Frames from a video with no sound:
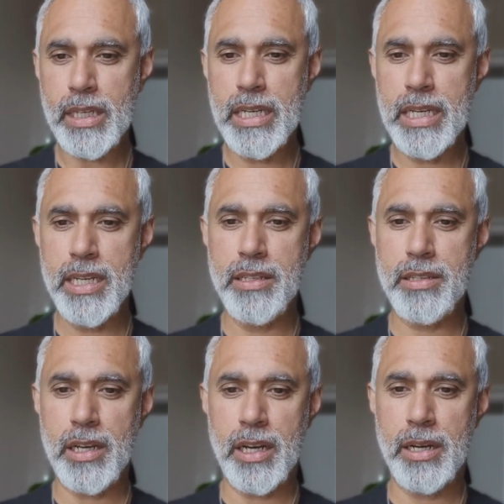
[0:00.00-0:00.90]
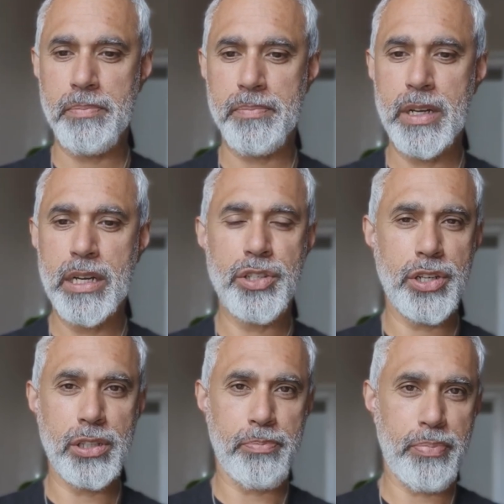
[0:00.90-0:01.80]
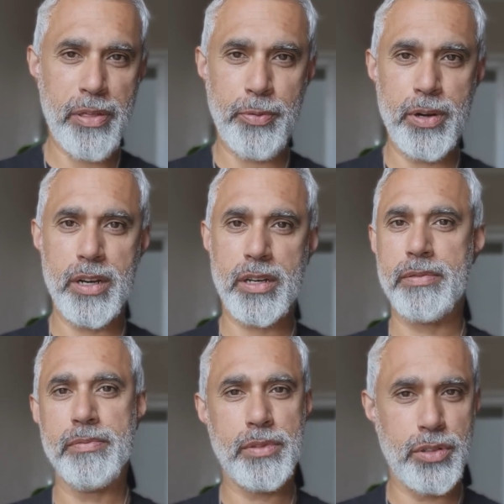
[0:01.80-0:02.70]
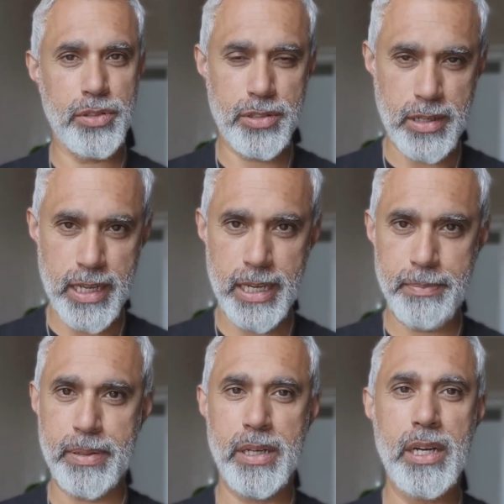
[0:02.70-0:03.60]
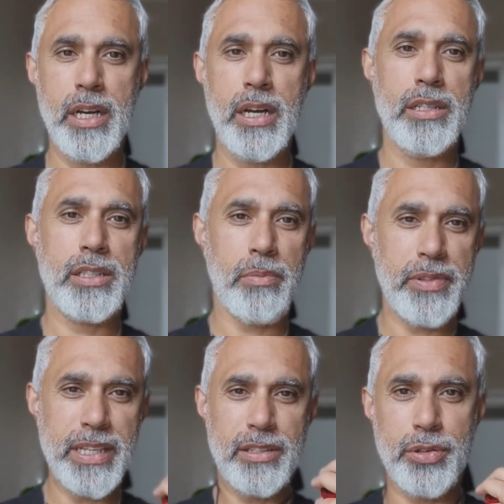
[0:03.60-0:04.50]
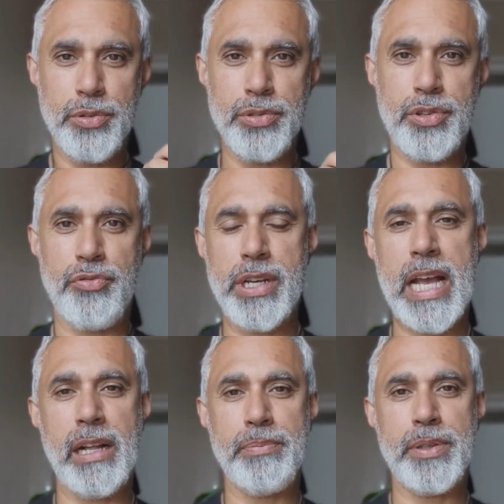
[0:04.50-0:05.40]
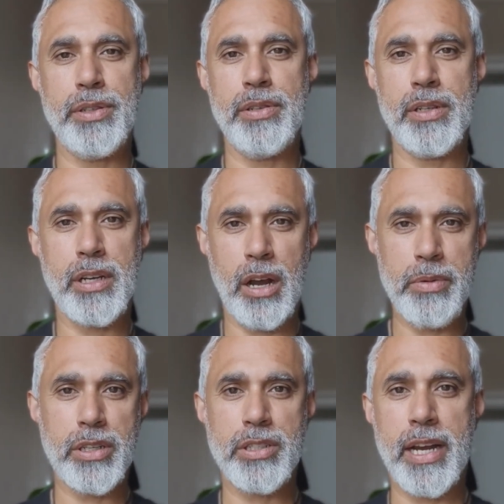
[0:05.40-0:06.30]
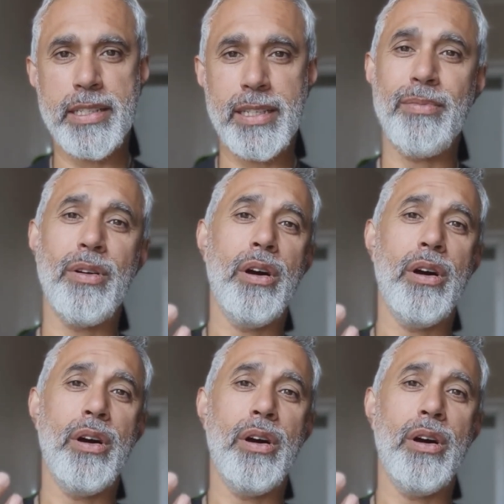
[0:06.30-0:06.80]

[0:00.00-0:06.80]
is, so you've got the breath work, good sleep, some of these tools to really help you calm your anxiety.